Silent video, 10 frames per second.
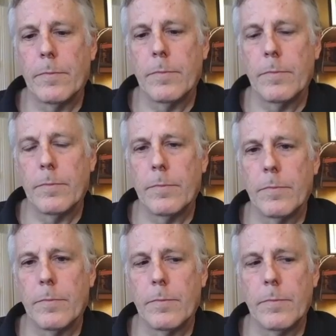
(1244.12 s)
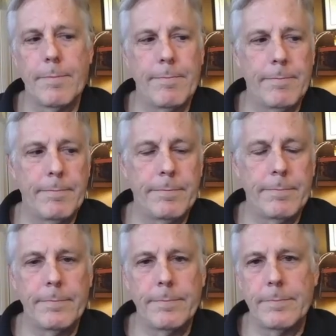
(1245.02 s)

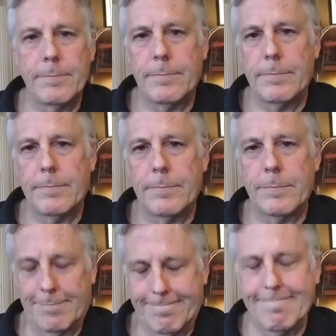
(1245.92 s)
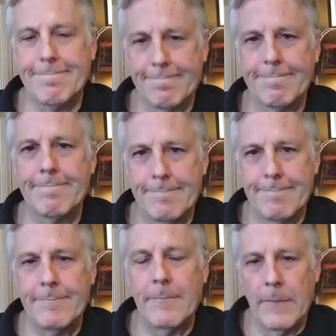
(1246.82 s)

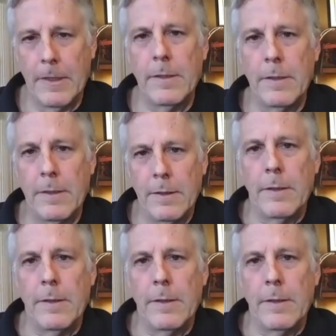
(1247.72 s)
[no speech]